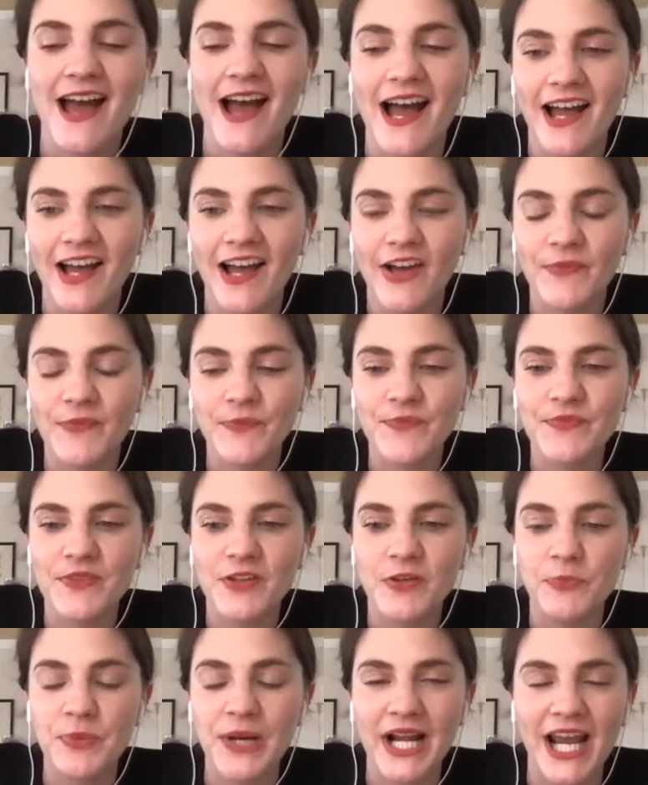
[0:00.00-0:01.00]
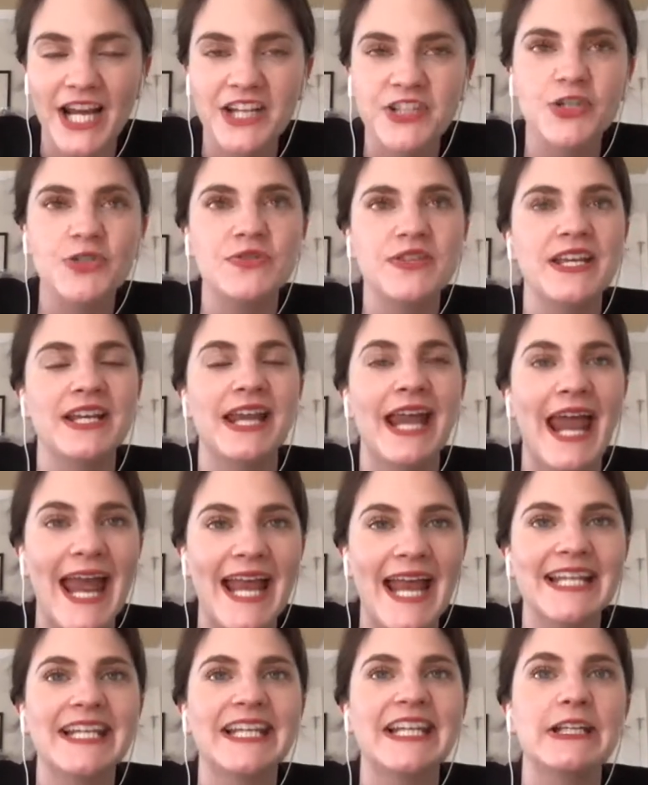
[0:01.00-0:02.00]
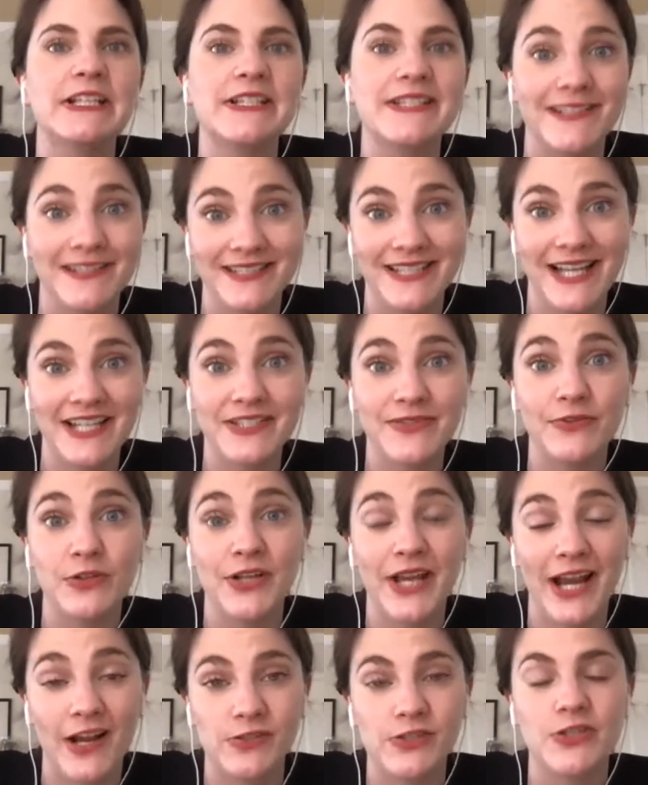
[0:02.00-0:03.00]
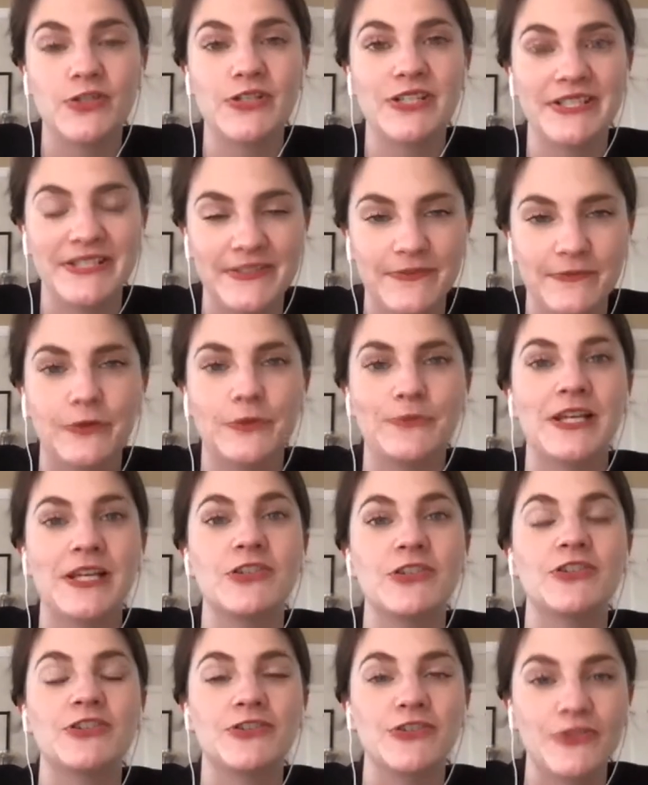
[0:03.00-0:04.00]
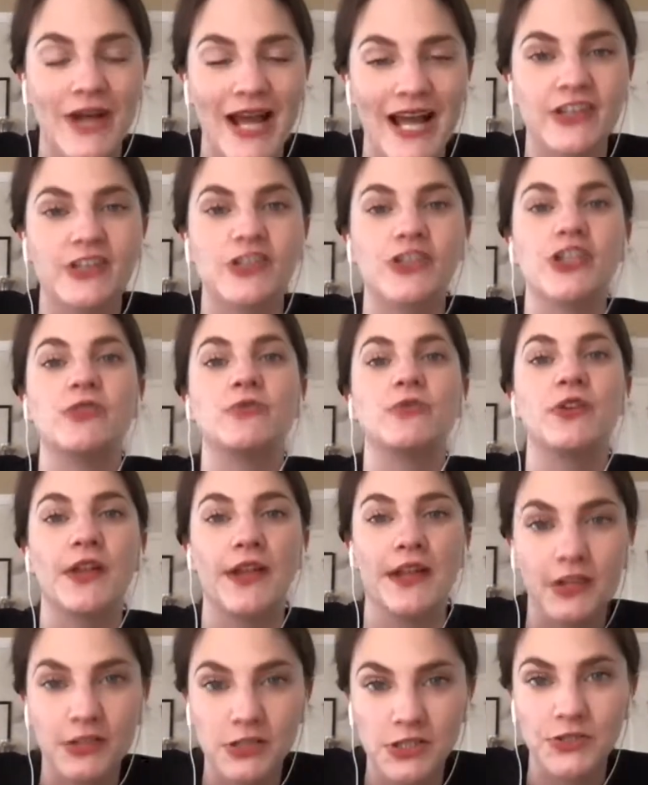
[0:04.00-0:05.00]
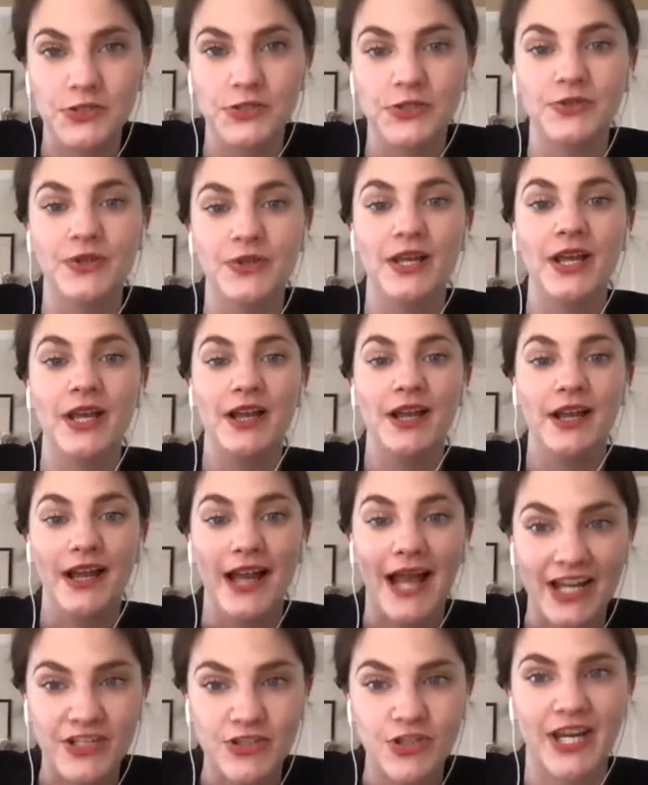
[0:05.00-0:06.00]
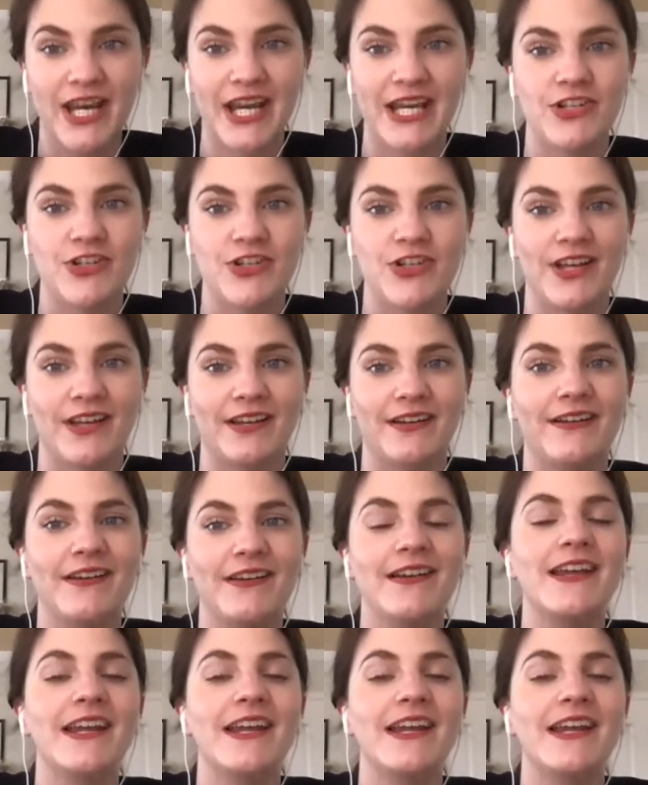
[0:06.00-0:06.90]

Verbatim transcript: Um, but I do think any successful counter disinformation strategy will include education.